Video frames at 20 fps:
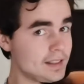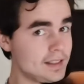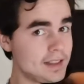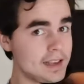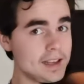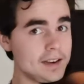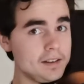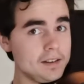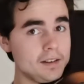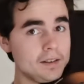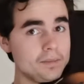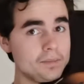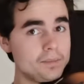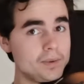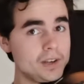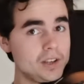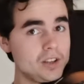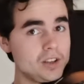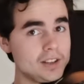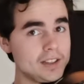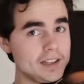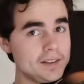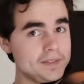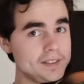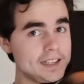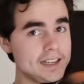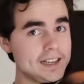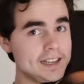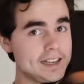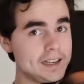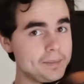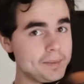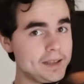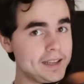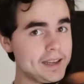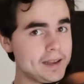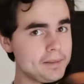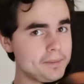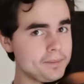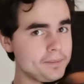Then bring your left hand up
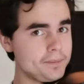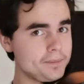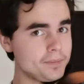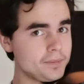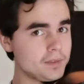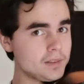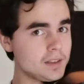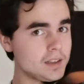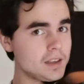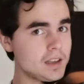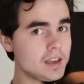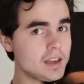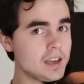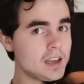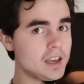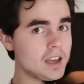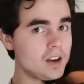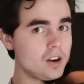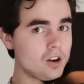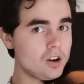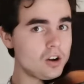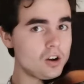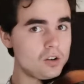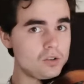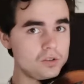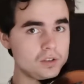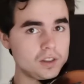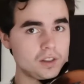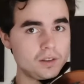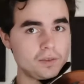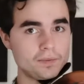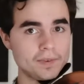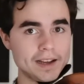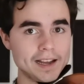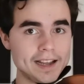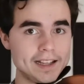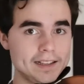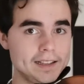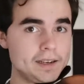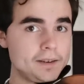again and hold the
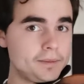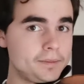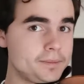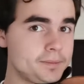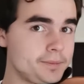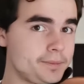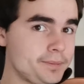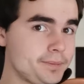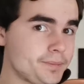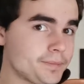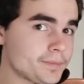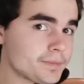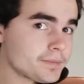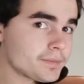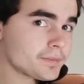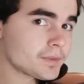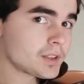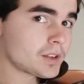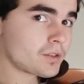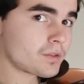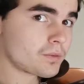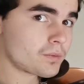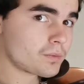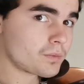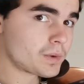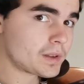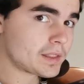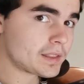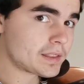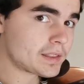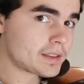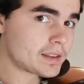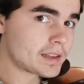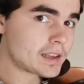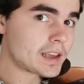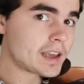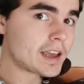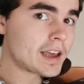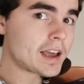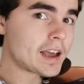violin with
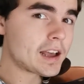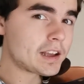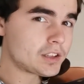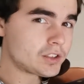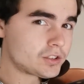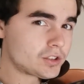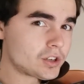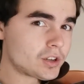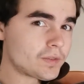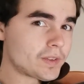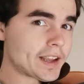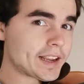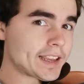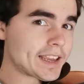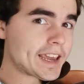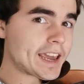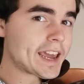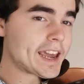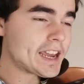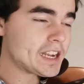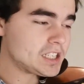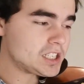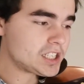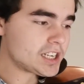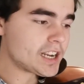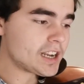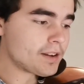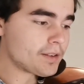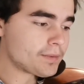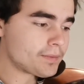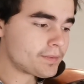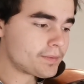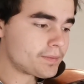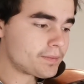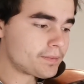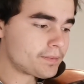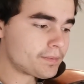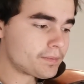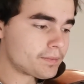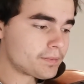sort of like a hand shape with
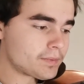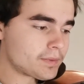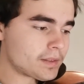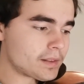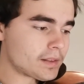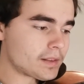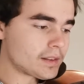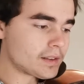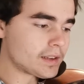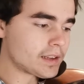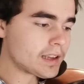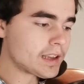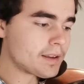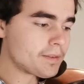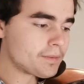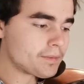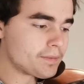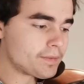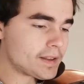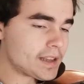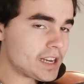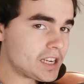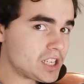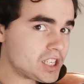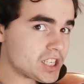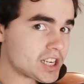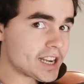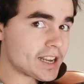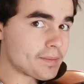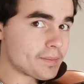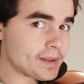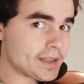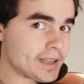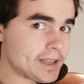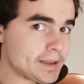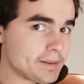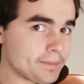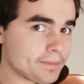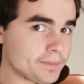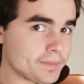V shape
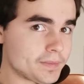here.